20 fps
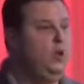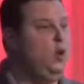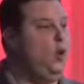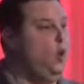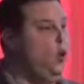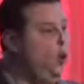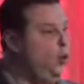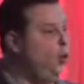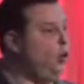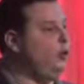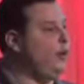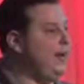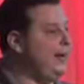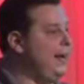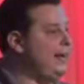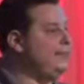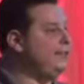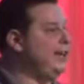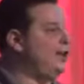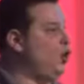Or, like
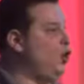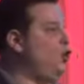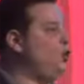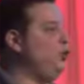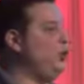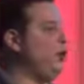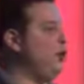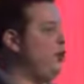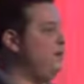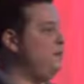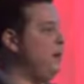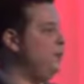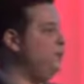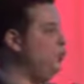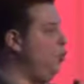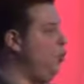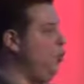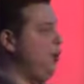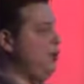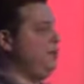I said earlier, if I'm
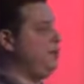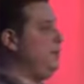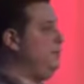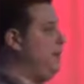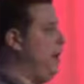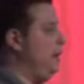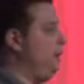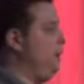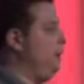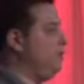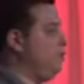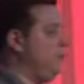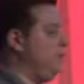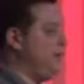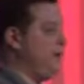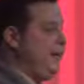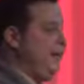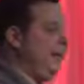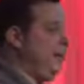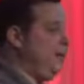loyal to Publix
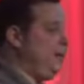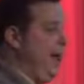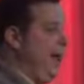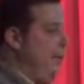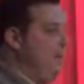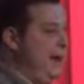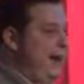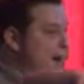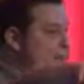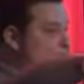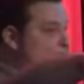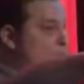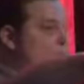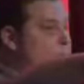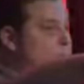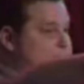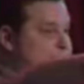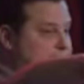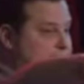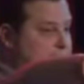over here, I might have no
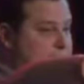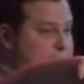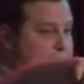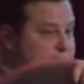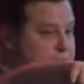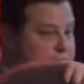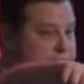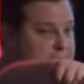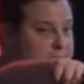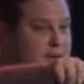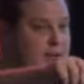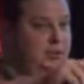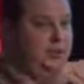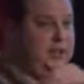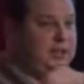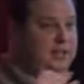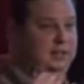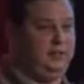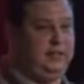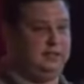idea what's over here. So
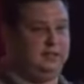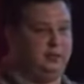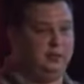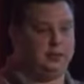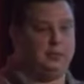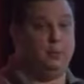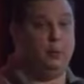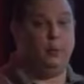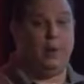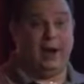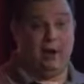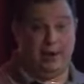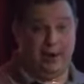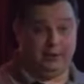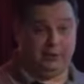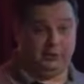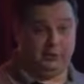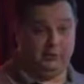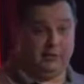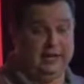let's at least do some
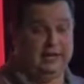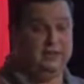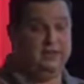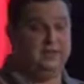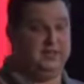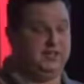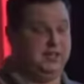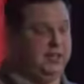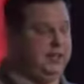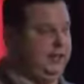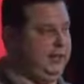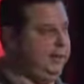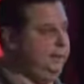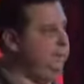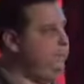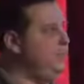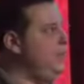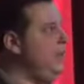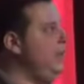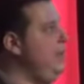awareness in the vicinity.
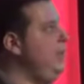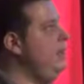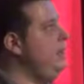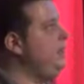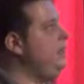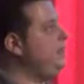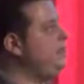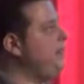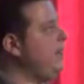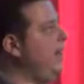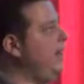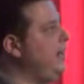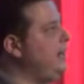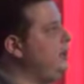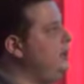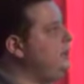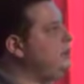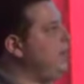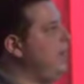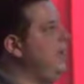The second
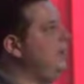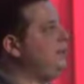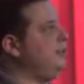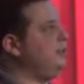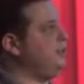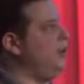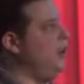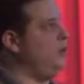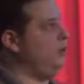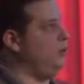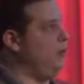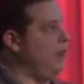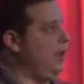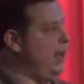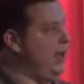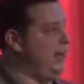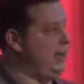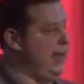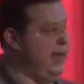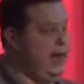use case is called
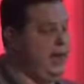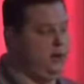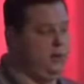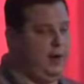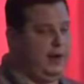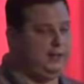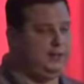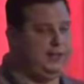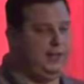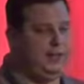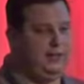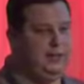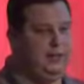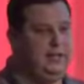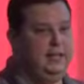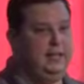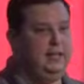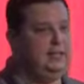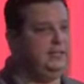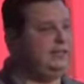conquesting.
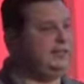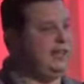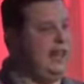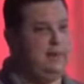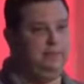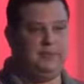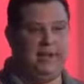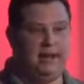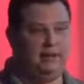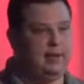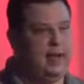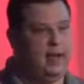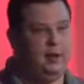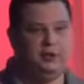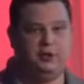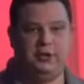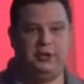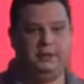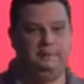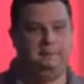Same
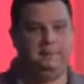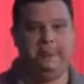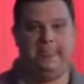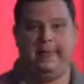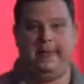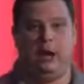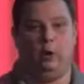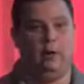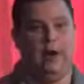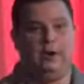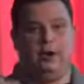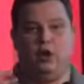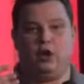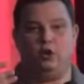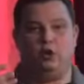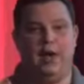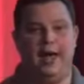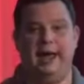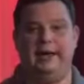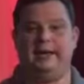technology around our
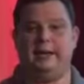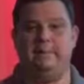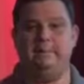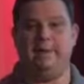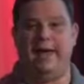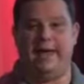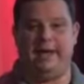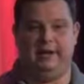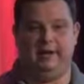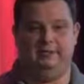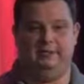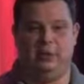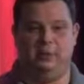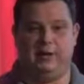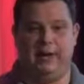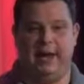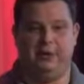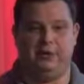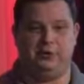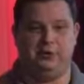client competitive
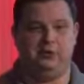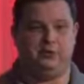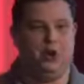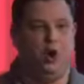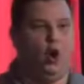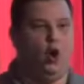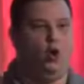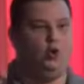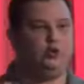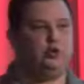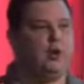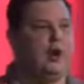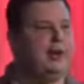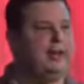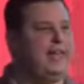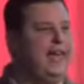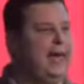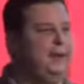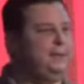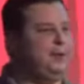locations. All trying
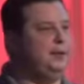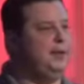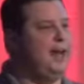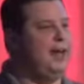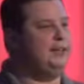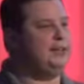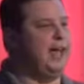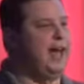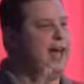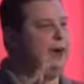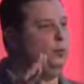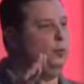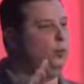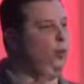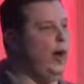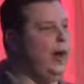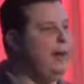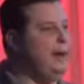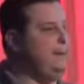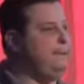to capitalize on
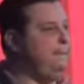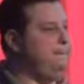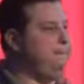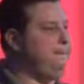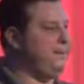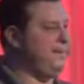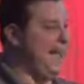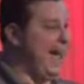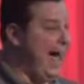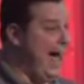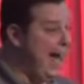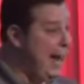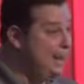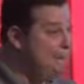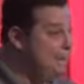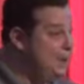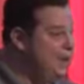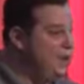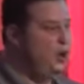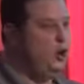right
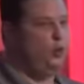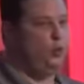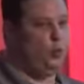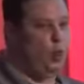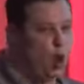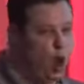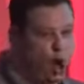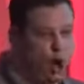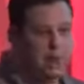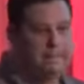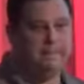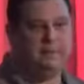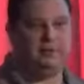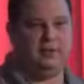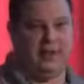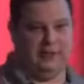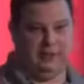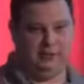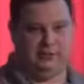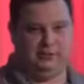time, wrong
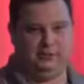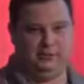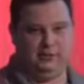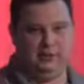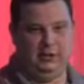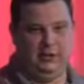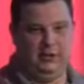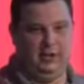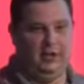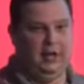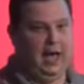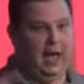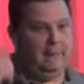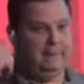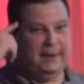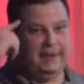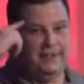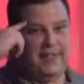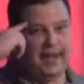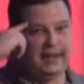place.
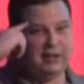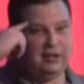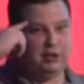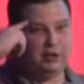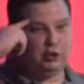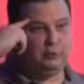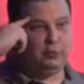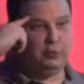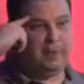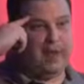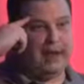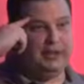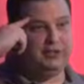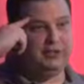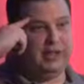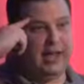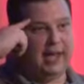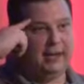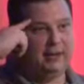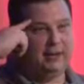I'm in that consumer
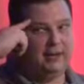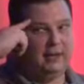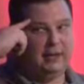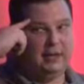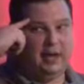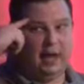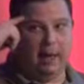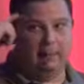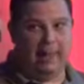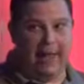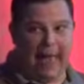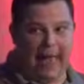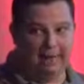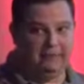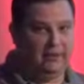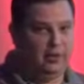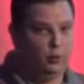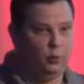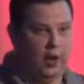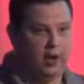mindset. I'm
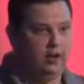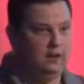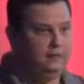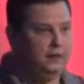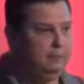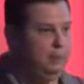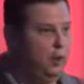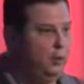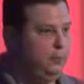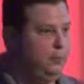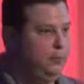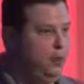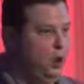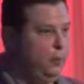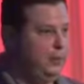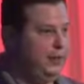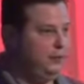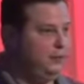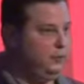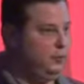having a relevant mobile
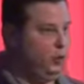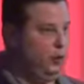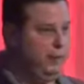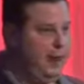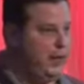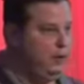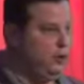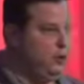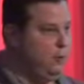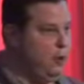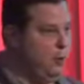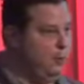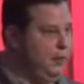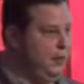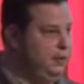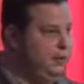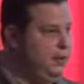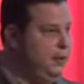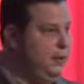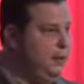moment or a micro
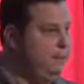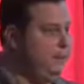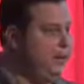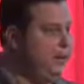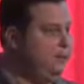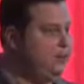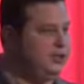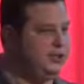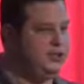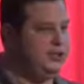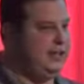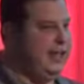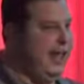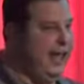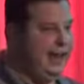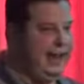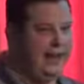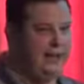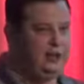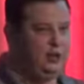moment, but I'm just
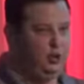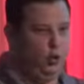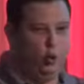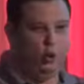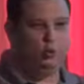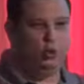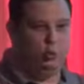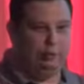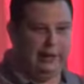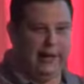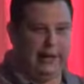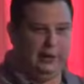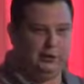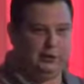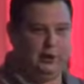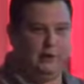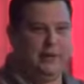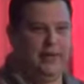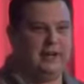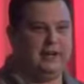not at your
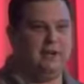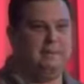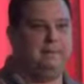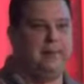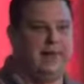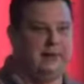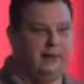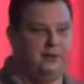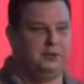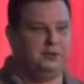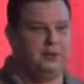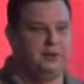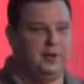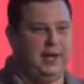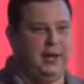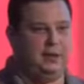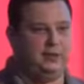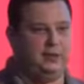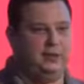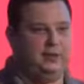location. I'm at a competitor's
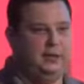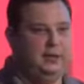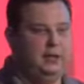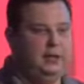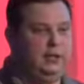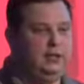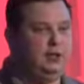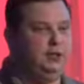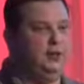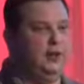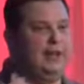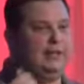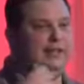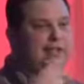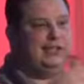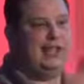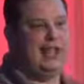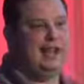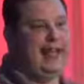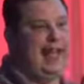location. So let's
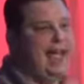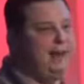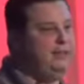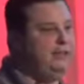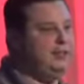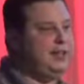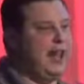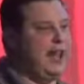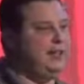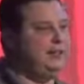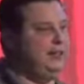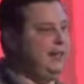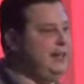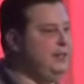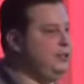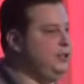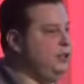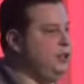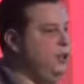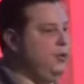send advertising
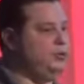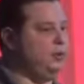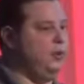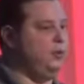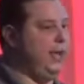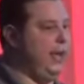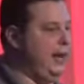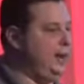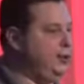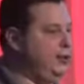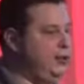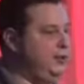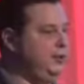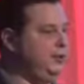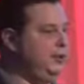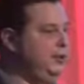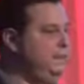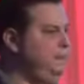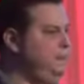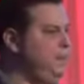into those
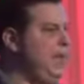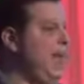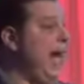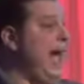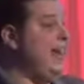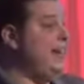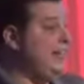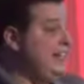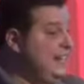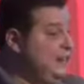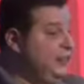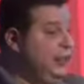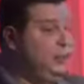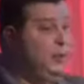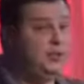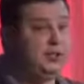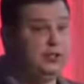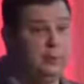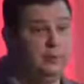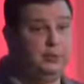locations, ideally
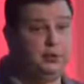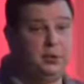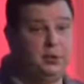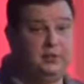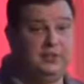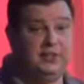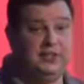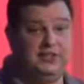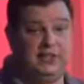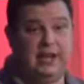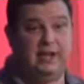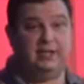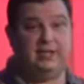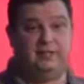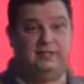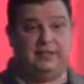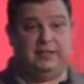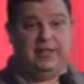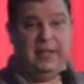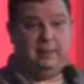with some sort of
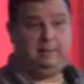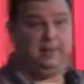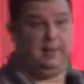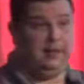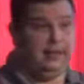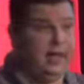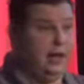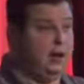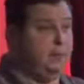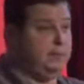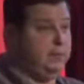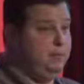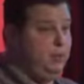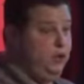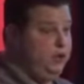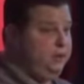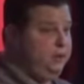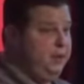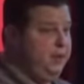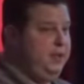incentive to get me to get up and
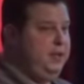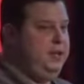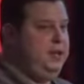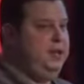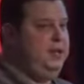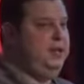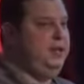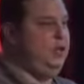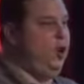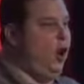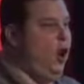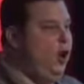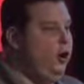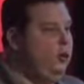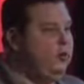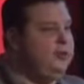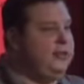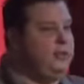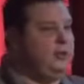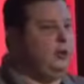move.
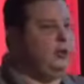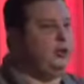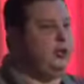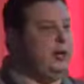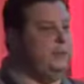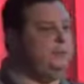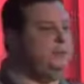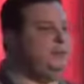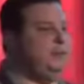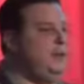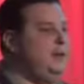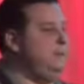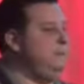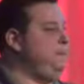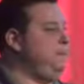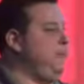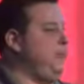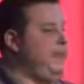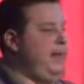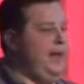Auto dealerships,
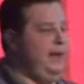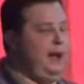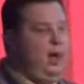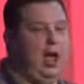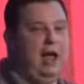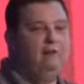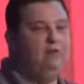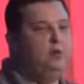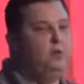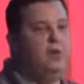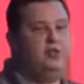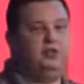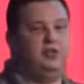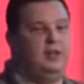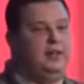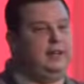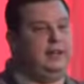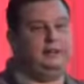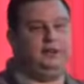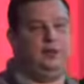everyone's
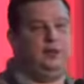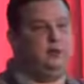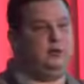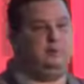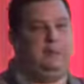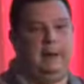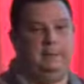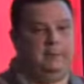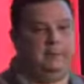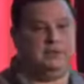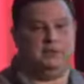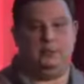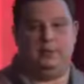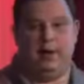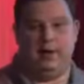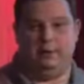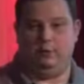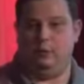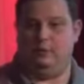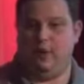looking at their newspapers in the
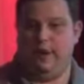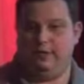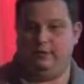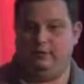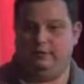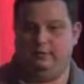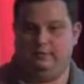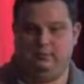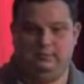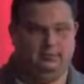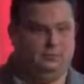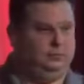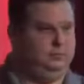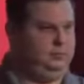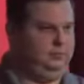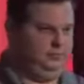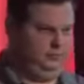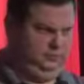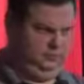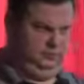waiting room, right?
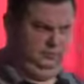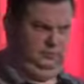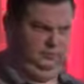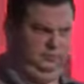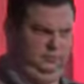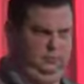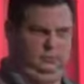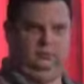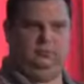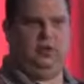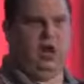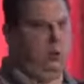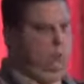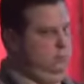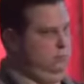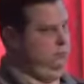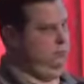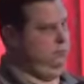No.